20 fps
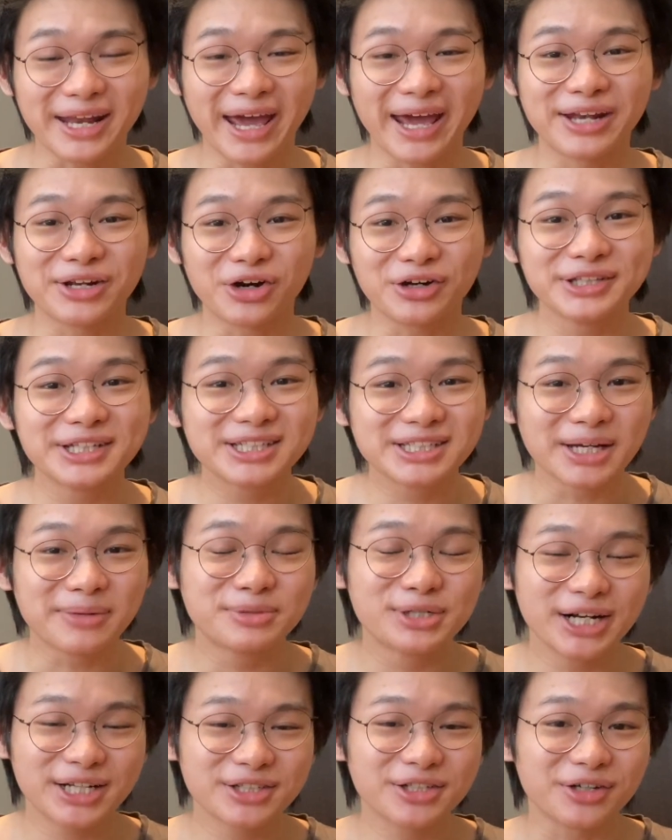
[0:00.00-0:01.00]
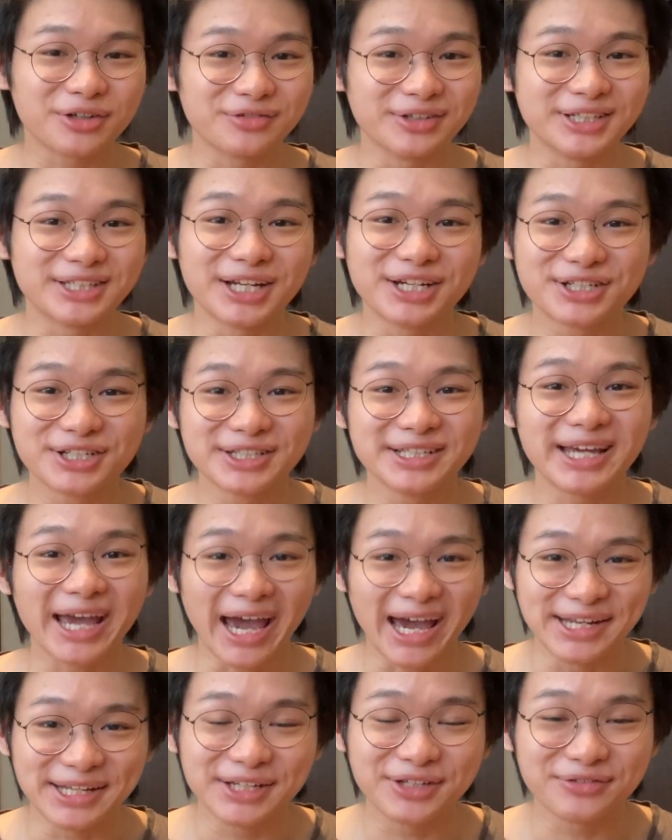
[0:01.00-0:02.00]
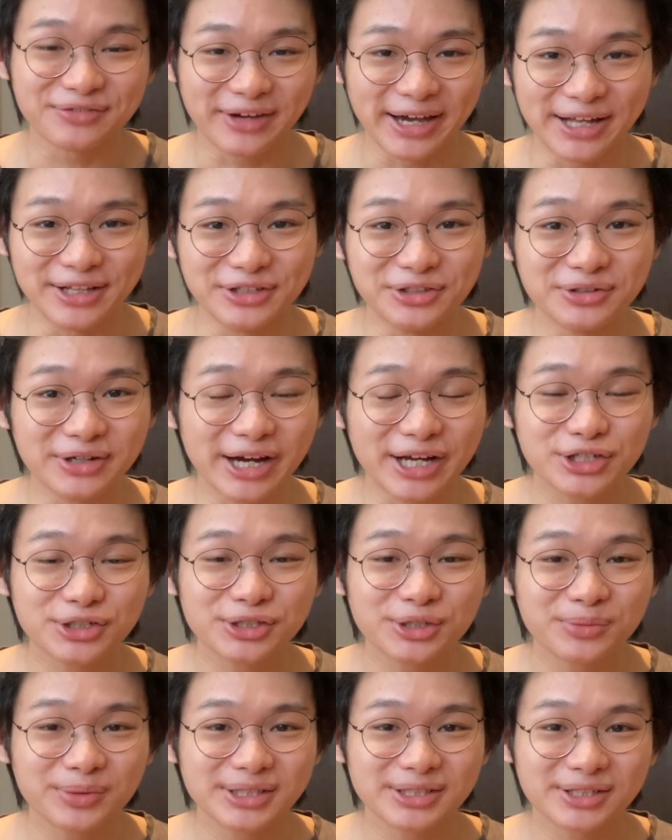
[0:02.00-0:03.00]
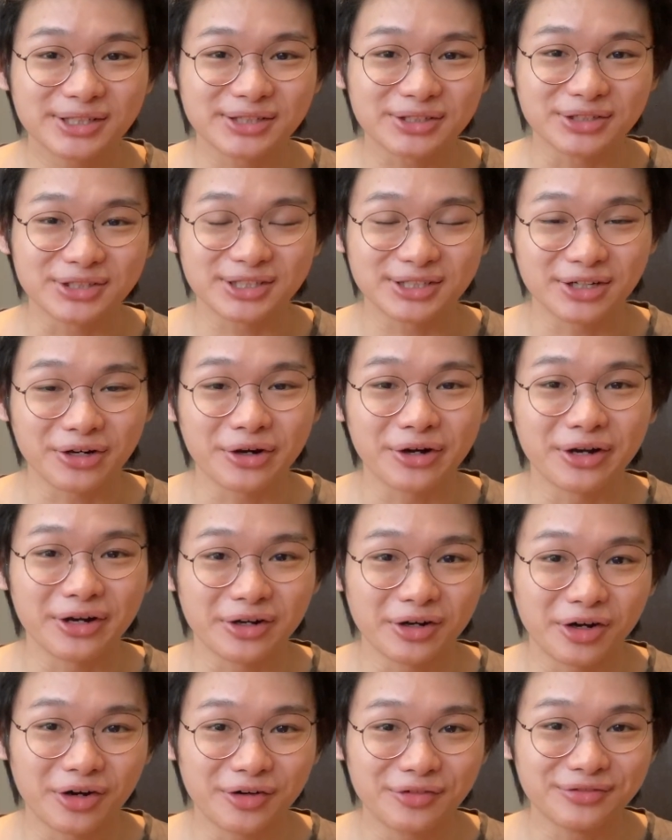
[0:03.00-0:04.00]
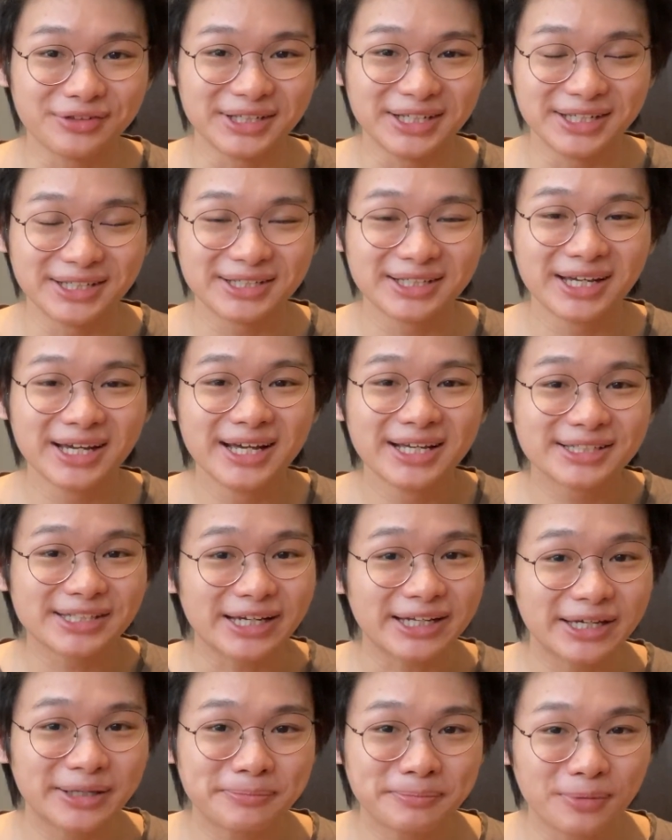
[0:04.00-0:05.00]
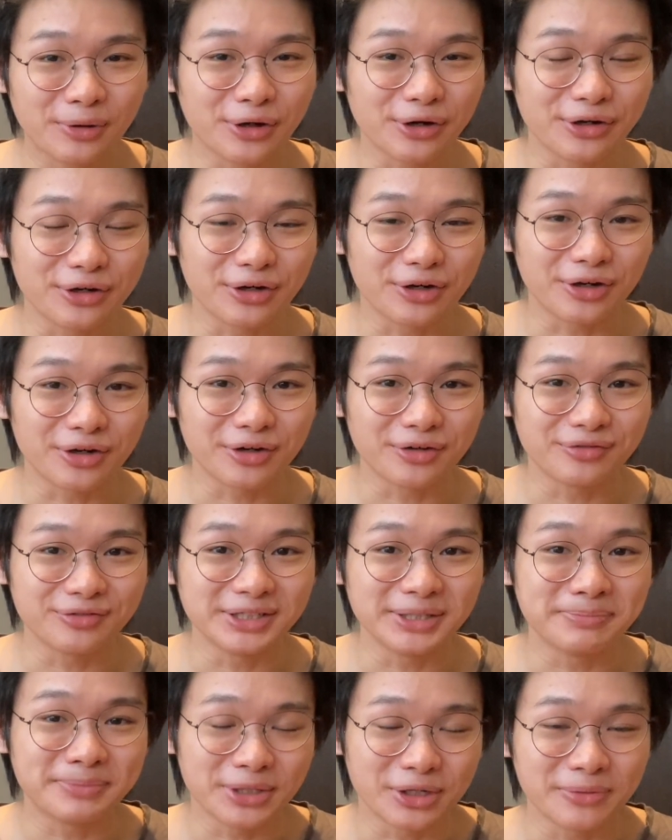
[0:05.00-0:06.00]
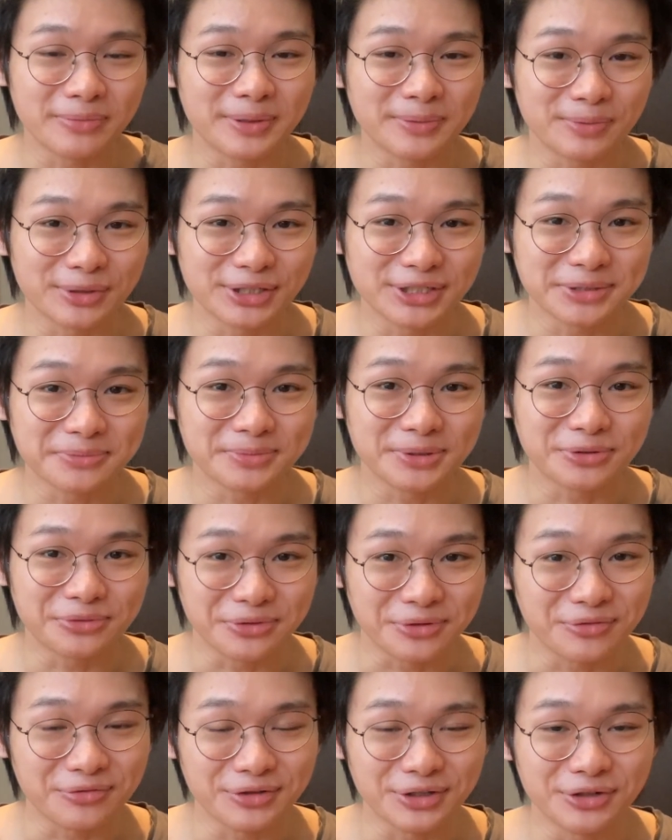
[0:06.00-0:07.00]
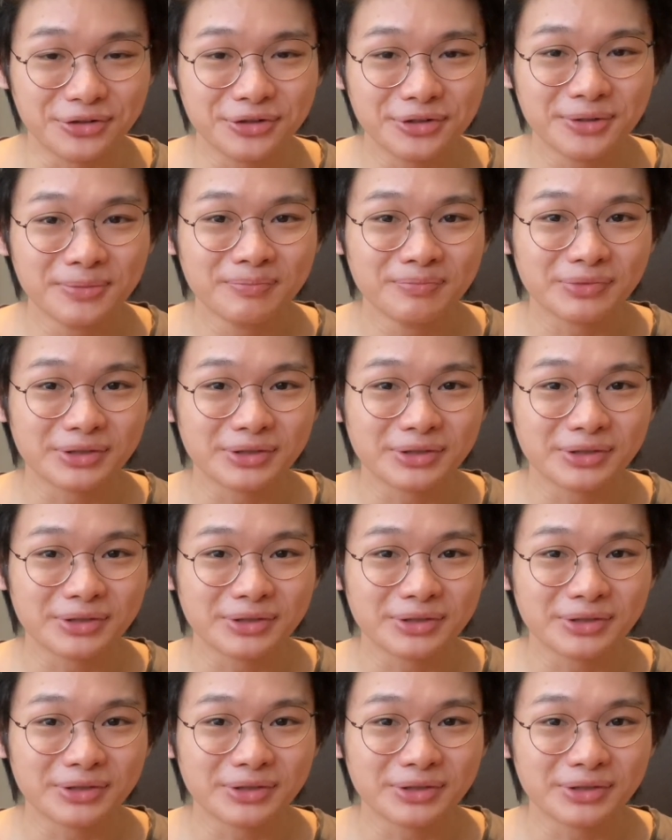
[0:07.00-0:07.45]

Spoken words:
and on the subject of essentially adding value, I actually wanted to start off this second part of the Pyramid Principle review,